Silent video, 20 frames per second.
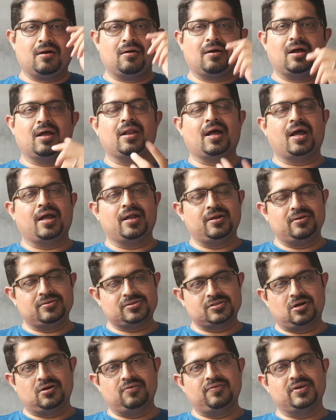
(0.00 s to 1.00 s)
And I
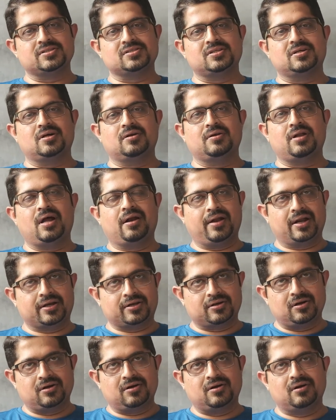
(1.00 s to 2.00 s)
serve as the
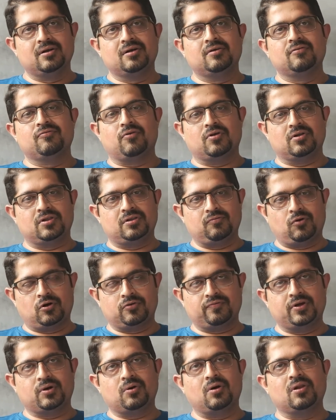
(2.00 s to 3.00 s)
director for
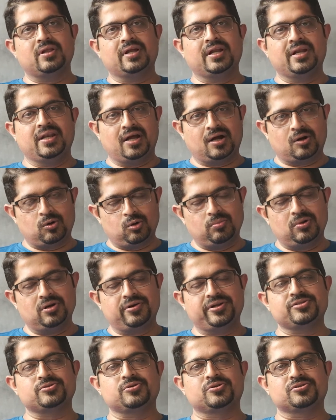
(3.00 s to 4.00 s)
what we call the India Global
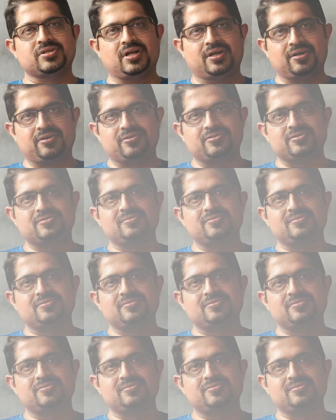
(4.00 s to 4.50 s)
Resource Center.